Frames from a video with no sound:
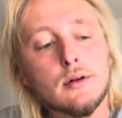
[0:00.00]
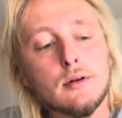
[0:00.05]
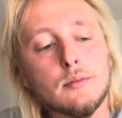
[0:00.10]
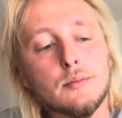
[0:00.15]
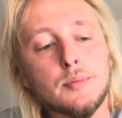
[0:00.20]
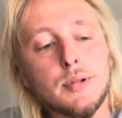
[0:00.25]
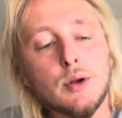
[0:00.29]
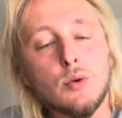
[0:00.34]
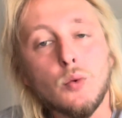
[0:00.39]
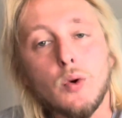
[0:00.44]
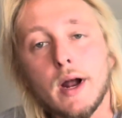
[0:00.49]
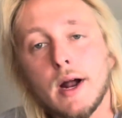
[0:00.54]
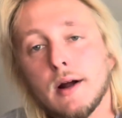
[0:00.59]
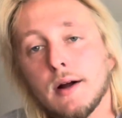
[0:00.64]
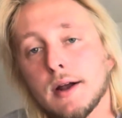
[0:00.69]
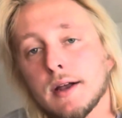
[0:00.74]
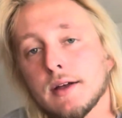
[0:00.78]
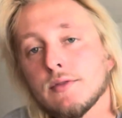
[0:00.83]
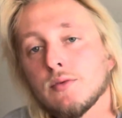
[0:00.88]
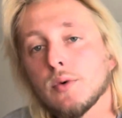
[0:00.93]
be
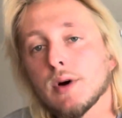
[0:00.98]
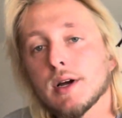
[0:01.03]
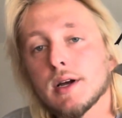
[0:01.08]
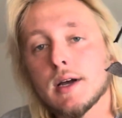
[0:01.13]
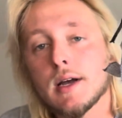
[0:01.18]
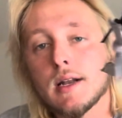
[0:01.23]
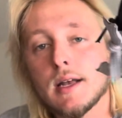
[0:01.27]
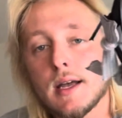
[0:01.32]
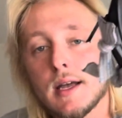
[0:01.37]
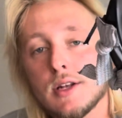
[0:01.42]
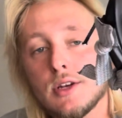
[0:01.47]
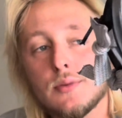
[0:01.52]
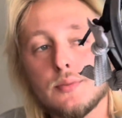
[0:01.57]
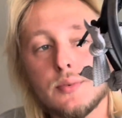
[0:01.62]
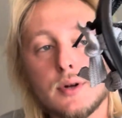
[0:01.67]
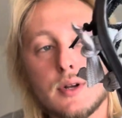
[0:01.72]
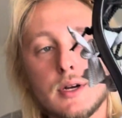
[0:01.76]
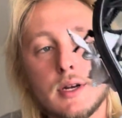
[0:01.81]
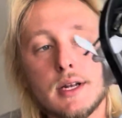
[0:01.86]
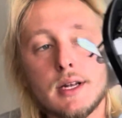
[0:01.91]
wary of what kind of head you
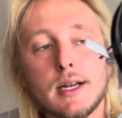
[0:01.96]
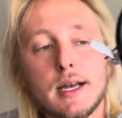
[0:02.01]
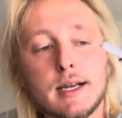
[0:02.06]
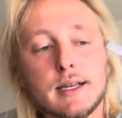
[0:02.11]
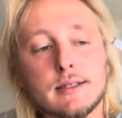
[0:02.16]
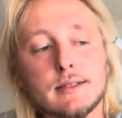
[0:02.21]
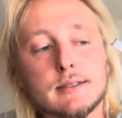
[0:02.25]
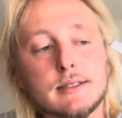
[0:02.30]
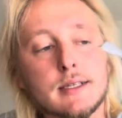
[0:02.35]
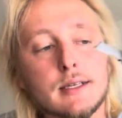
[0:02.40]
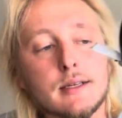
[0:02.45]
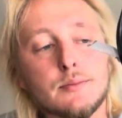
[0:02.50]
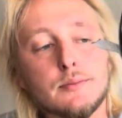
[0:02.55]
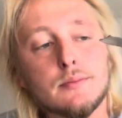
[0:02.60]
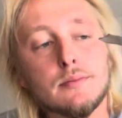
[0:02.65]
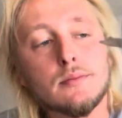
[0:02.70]
put it in. I could see it